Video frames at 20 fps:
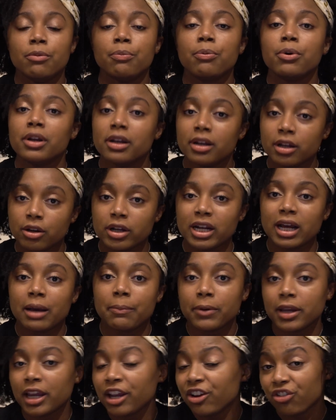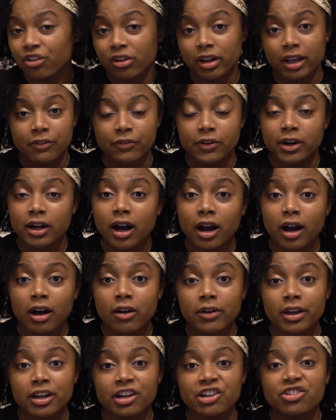put in a good application like for
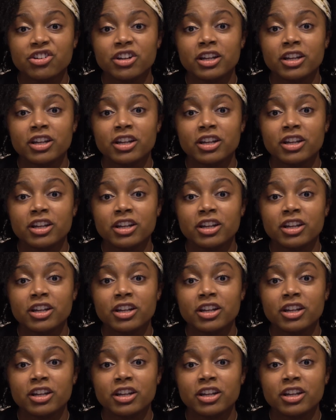college,